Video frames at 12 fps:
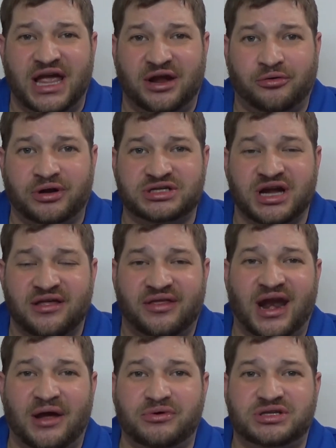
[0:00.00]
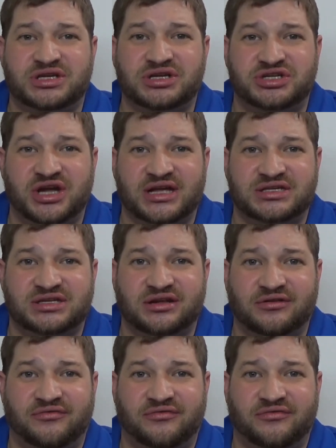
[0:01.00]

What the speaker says: acreage, then I would suggest,